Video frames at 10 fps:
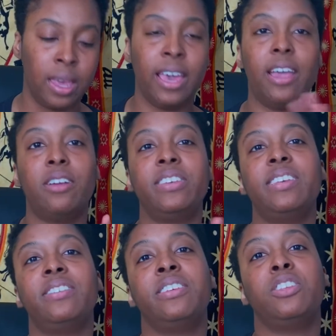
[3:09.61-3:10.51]
Air signs
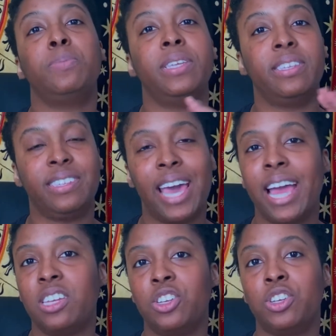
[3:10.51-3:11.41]
tend to be
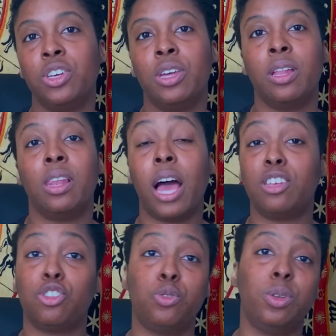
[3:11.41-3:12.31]
detached,
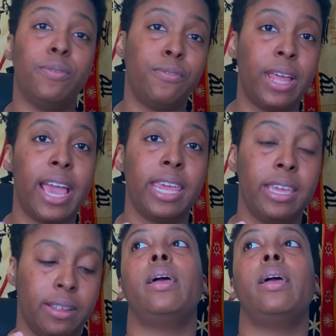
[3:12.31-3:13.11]
logical, and flighty.